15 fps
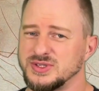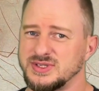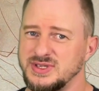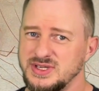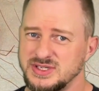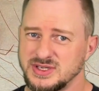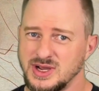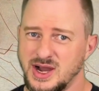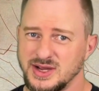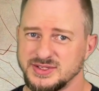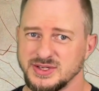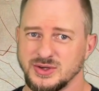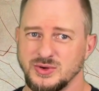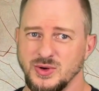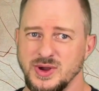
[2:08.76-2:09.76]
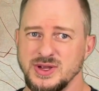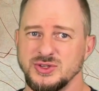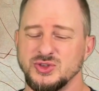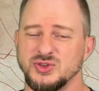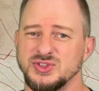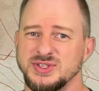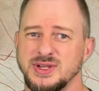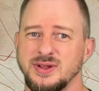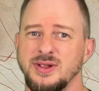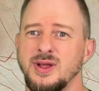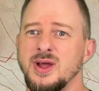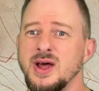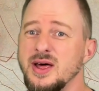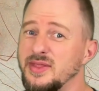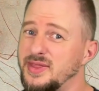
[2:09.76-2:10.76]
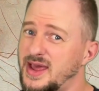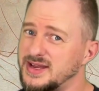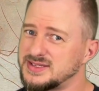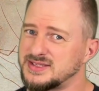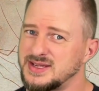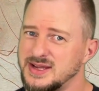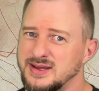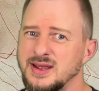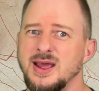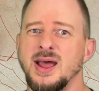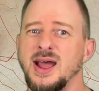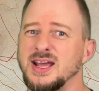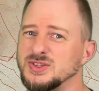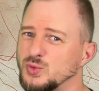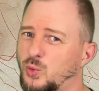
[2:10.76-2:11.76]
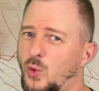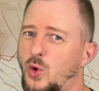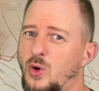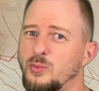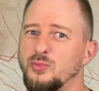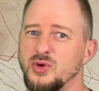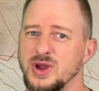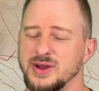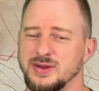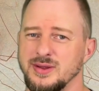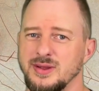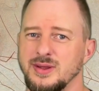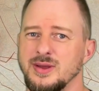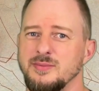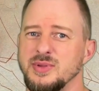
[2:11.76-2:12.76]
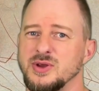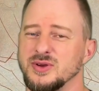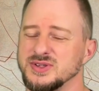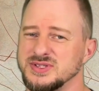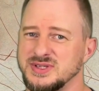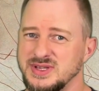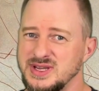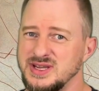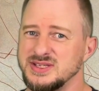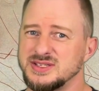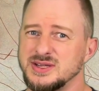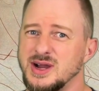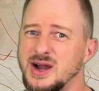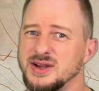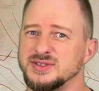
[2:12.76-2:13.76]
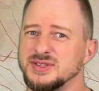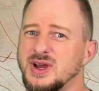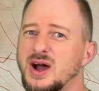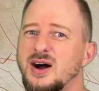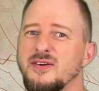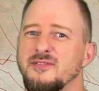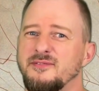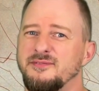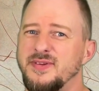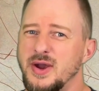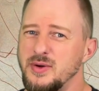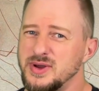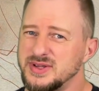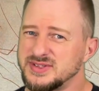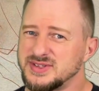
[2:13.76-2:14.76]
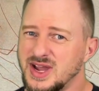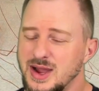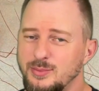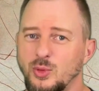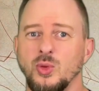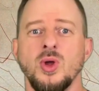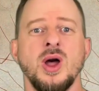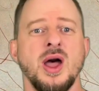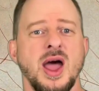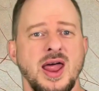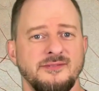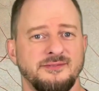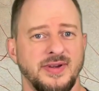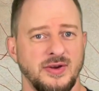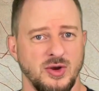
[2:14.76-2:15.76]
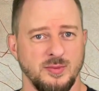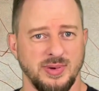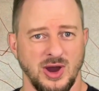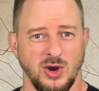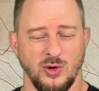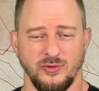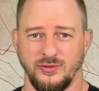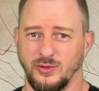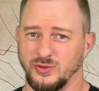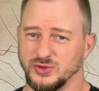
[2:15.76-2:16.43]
these cards are going to sell that set as warm bread, because these cards are very desirable and very powerful.